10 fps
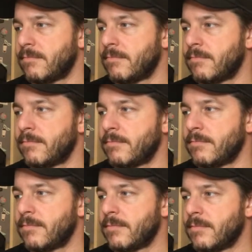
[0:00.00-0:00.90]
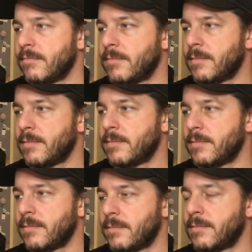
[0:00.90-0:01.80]

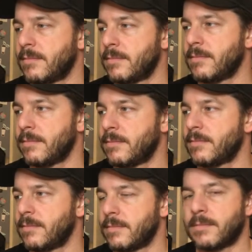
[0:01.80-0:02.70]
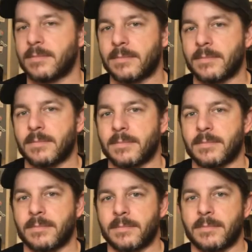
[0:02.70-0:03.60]

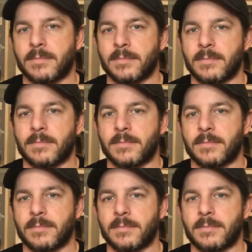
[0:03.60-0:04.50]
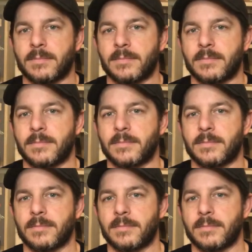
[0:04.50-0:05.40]

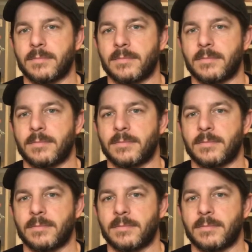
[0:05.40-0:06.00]
This person isn't speaking.